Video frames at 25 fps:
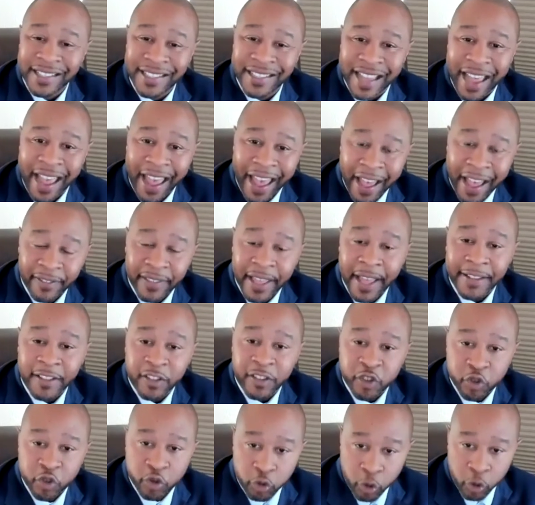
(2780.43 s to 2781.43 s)
to have that
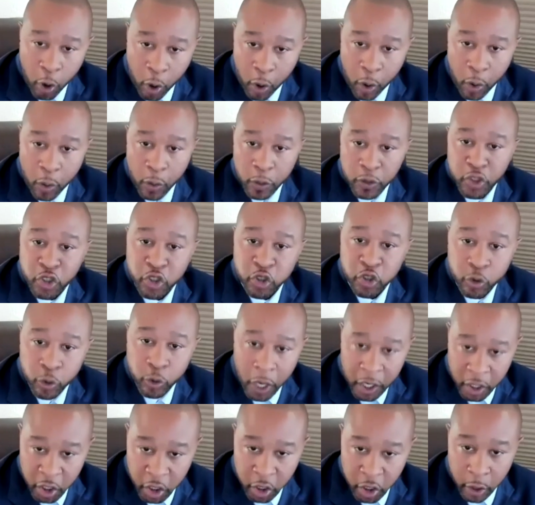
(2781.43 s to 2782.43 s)
strong
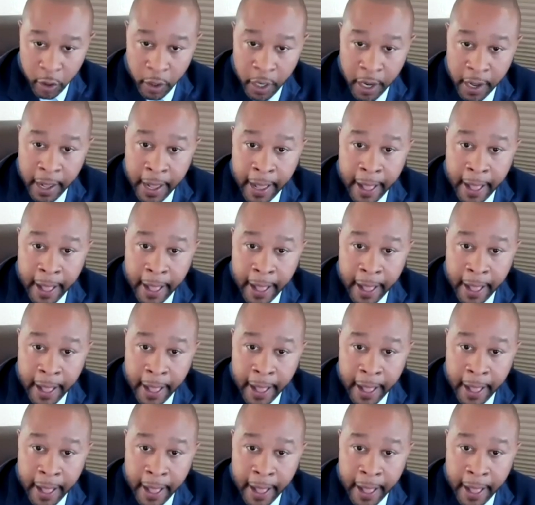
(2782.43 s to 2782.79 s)
structure.